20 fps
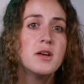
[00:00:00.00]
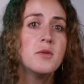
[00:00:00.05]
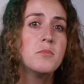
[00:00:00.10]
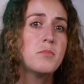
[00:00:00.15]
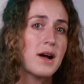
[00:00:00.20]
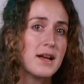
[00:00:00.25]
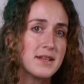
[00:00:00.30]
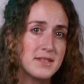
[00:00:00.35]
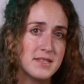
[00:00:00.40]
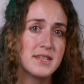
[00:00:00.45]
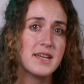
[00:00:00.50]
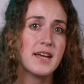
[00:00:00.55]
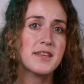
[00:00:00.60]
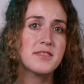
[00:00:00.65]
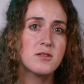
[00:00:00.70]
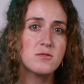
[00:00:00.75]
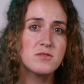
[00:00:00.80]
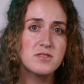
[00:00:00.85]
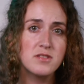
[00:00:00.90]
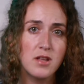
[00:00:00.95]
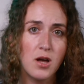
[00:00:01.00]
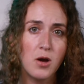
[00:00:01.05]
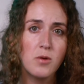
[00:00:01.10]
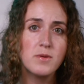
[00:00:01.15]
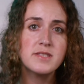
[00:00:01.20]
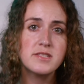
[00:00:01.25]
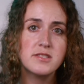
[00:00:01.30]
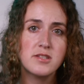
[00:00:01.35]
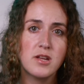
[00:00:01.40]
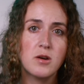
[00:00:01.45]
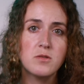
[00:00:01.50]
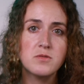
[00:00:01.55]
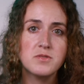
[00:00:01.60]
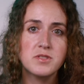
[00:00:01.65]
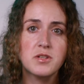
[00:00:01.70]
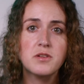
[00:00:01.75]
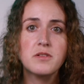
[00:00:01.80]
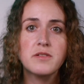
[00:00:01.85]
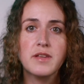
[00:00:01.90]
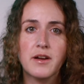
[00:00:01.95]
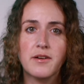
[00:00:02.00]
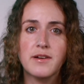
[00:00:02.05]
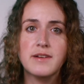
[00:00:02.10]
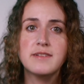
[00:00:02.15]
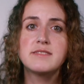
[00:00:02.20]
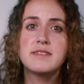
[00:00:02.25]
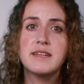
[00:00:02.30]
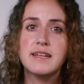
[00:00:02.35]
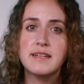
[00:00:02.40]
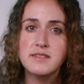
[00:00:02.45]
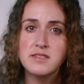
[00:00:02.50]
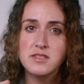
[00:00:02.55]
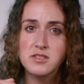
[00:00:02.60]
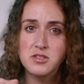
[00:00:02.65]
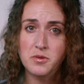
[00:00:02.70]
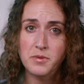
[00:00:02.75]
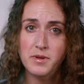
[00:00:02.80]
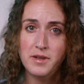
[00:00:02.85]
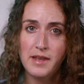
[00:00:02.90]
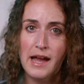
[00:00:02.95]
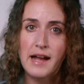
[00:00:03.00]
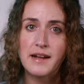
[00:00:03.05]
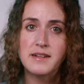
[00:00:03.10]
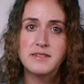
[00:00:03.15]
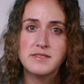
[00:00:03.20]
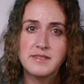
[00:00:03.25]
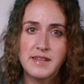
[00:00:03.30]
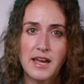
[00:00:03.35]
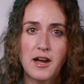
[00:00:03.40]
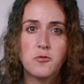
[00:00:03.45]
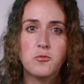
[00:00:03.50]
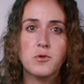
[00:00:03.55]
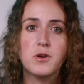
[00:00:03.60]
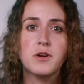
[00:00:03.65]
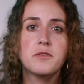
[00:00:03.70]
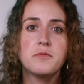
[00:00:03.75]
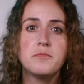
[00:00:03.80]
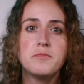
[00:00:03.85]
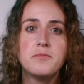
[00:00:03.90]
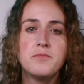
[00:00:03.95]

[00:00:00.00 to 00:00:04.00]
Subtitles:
but to get those lowest notes, your larynx needs to relax downward.